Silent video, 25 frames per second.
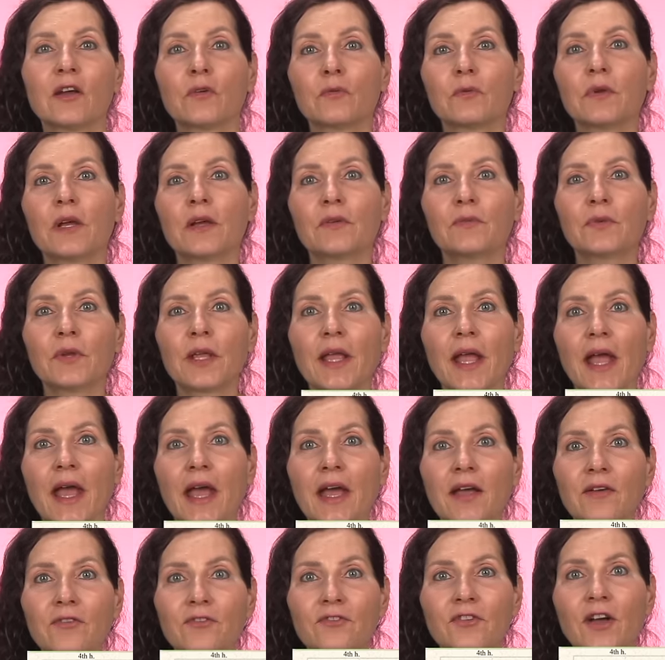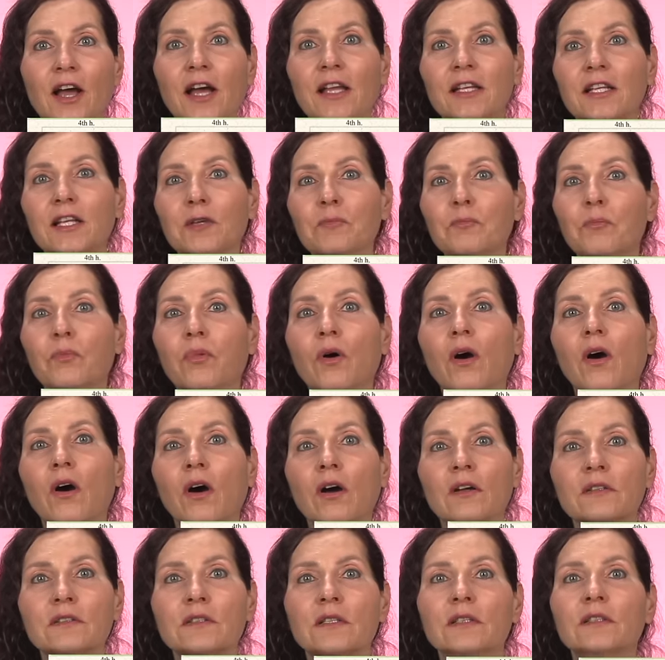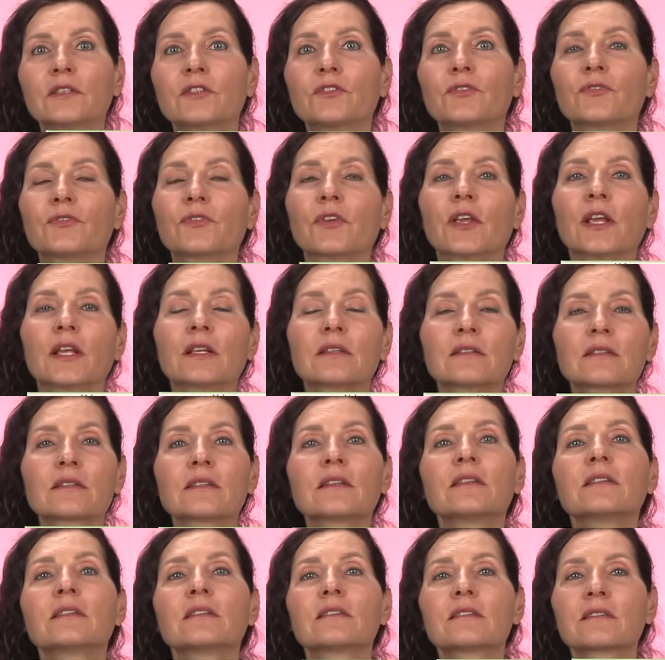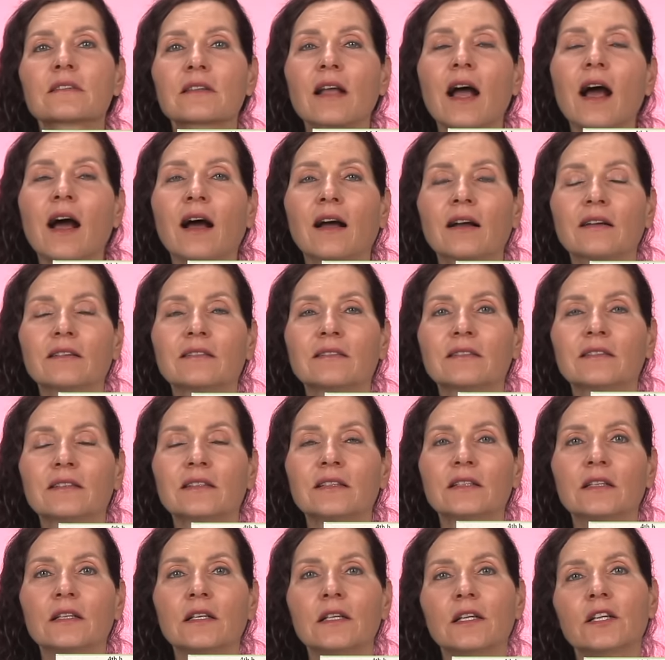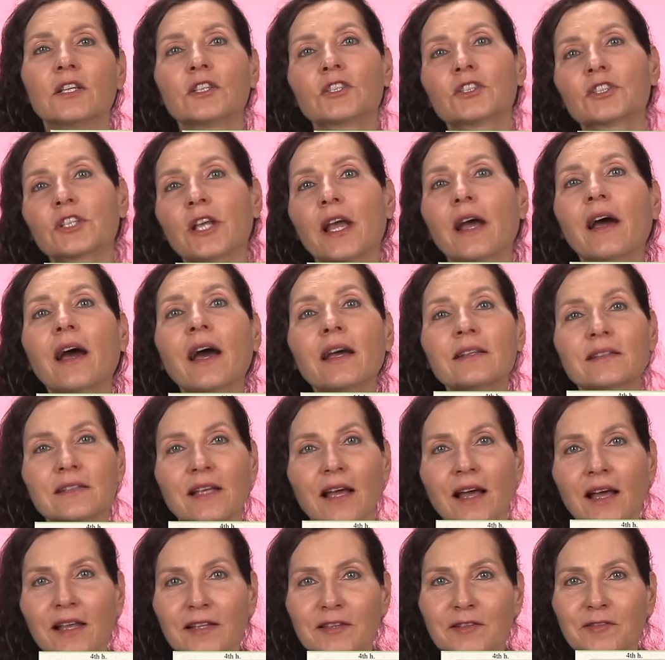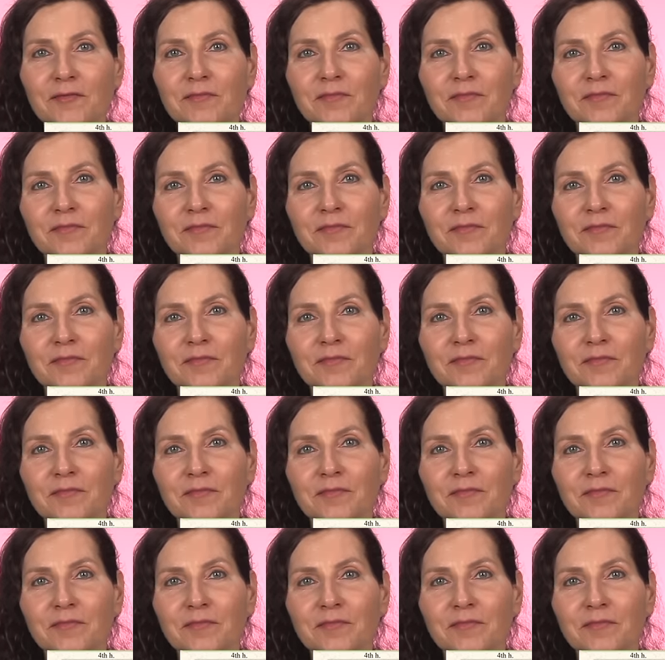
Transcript: where we have an important fixed star, Sheratan.